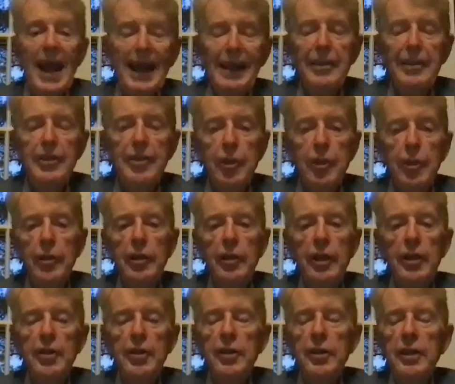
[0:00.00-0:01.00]
Hadley
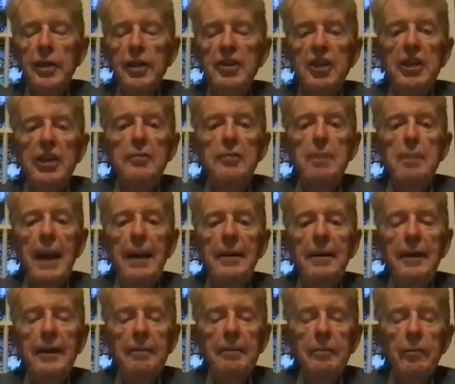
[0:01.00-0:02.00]
circulation, is
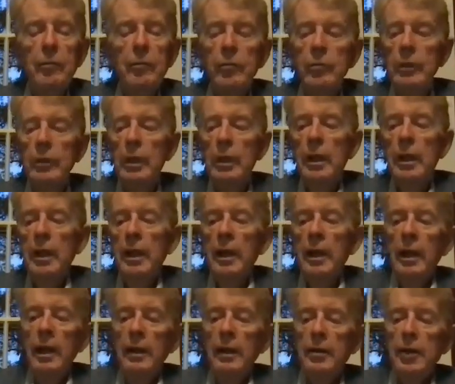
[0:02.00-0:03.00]
expanding.
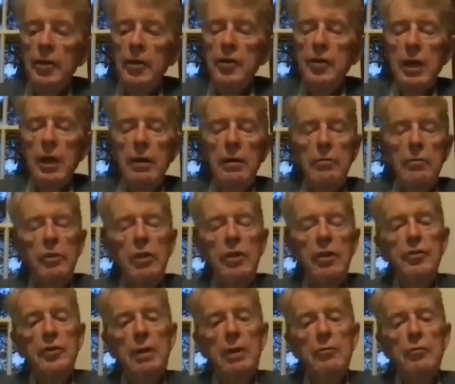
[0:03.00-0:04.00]
This
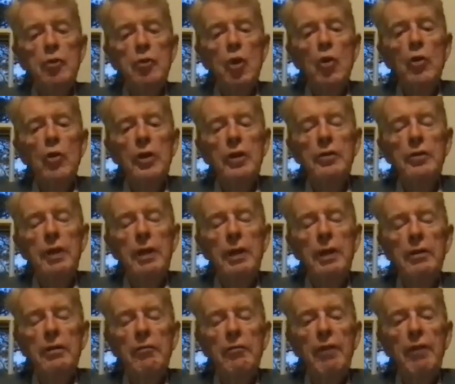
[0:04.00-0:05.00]
zone is
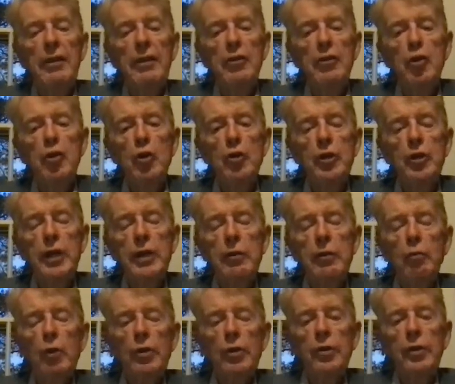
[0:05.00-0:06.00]
in fact
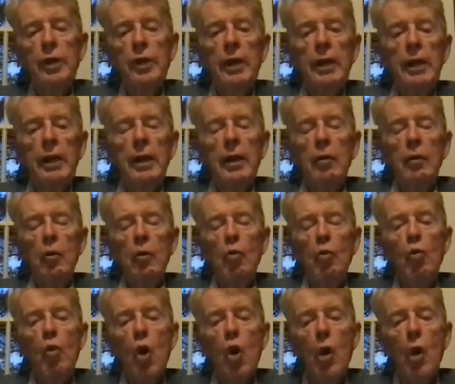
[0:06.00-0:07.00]
associated with
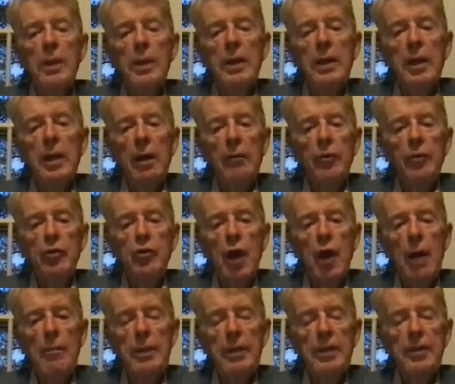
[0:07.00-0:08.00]
warming of the
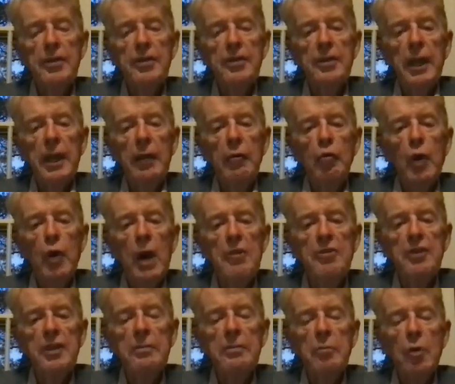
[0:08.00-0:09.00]
tropics and
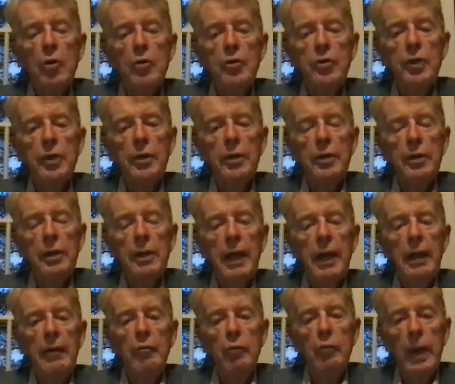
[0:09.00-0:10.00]
rising motion
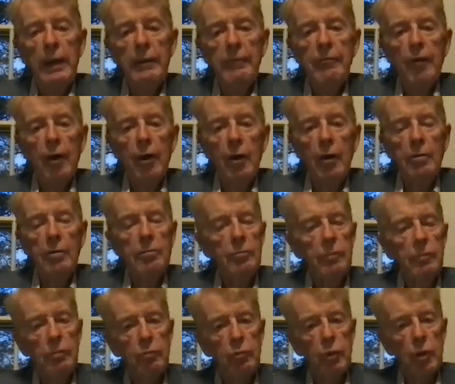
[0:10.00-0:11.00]
and rainfall,
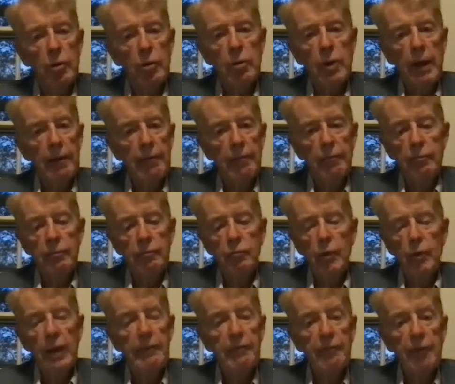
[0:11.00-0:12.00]
where you have
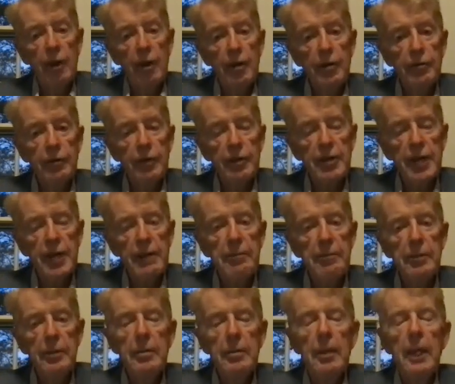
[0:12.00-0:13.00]
rainforests, for
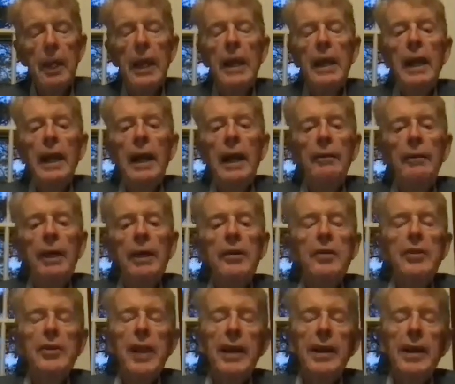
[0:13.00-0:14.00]
example.
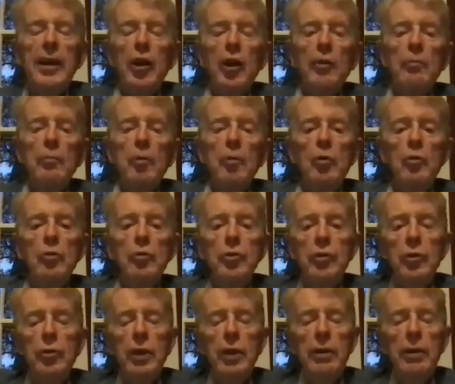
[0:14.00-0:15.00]
Then that air moves
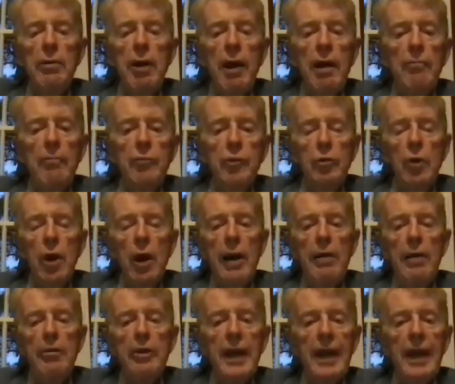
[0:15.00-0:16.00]
to
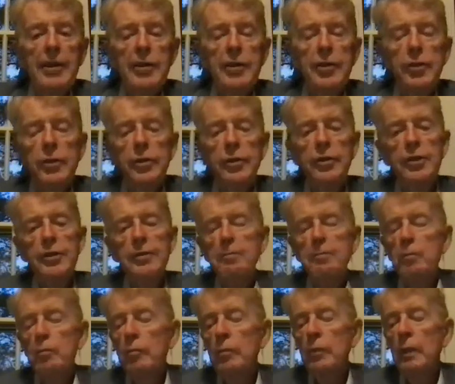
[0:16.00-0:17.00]
higher latitudes,
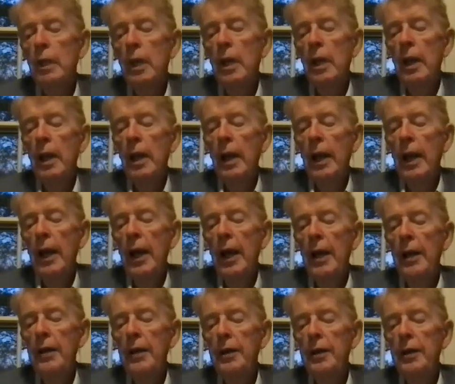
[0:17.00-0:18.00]

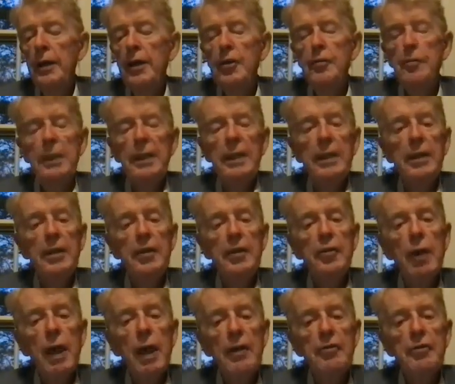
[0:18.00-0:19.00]
and it's beginning
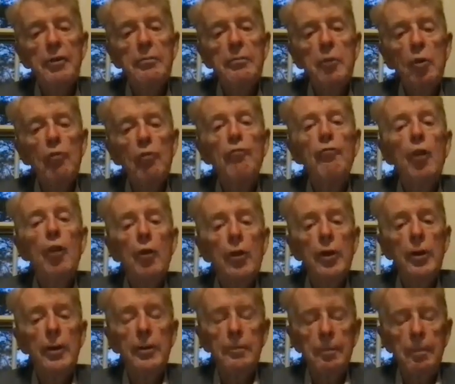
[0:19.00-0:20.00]
to actually move
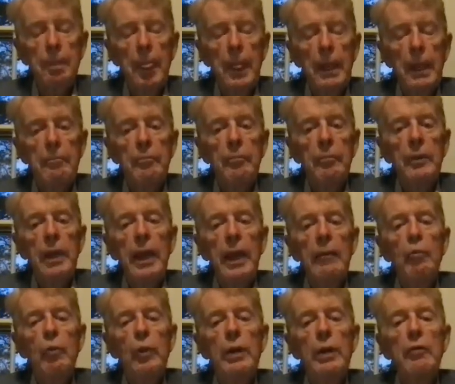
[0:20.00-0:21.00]
further.
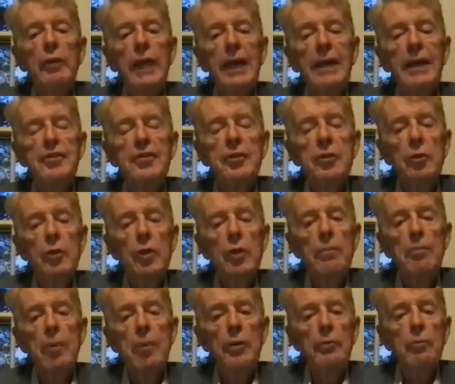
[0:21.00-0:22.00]
And when it gets to the
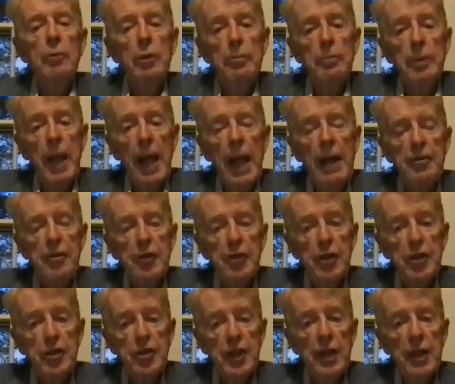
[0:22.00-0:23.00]
point where it has to
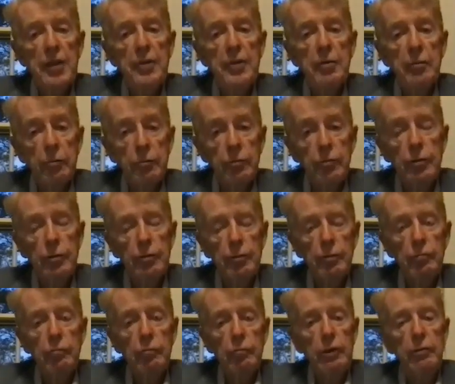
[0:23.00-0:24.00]
descend to
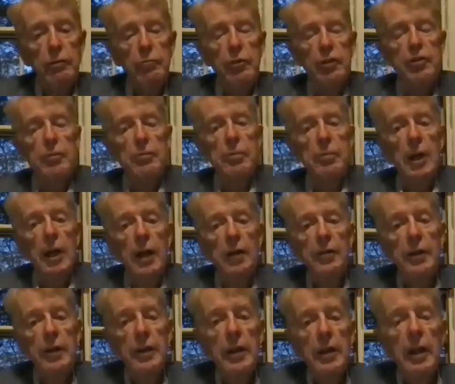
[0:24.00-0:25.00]
resupply
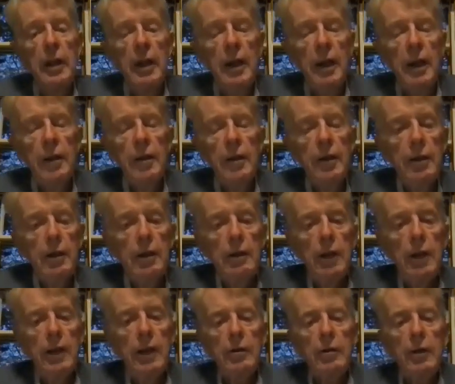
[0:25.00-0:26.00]

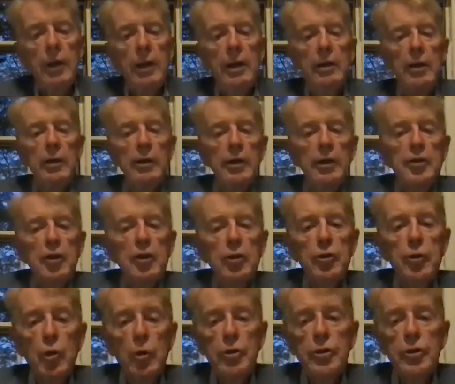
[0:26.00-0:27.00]
the initial
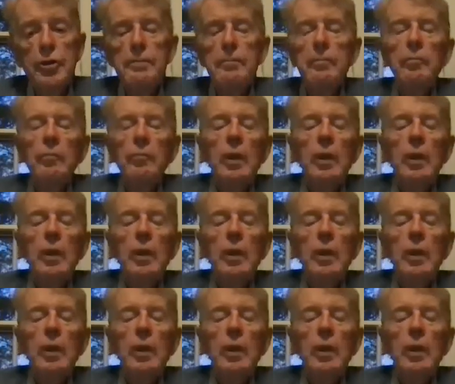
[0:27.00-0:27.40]
source,